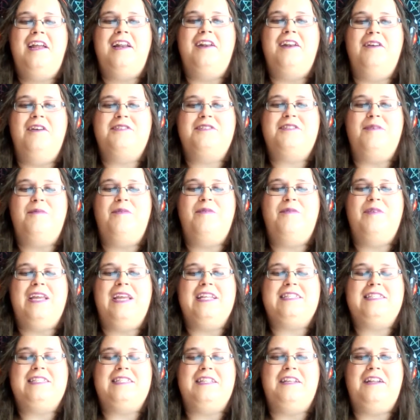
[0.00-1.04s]
know some of it
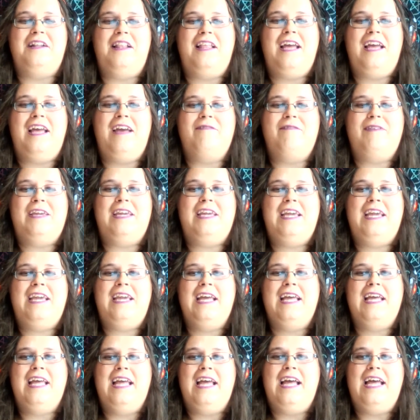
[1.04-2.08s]
gets a little heavy,
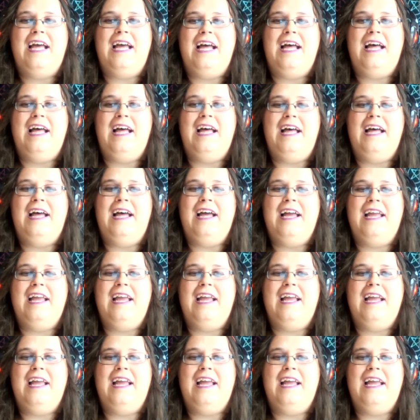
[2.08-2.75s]
uh,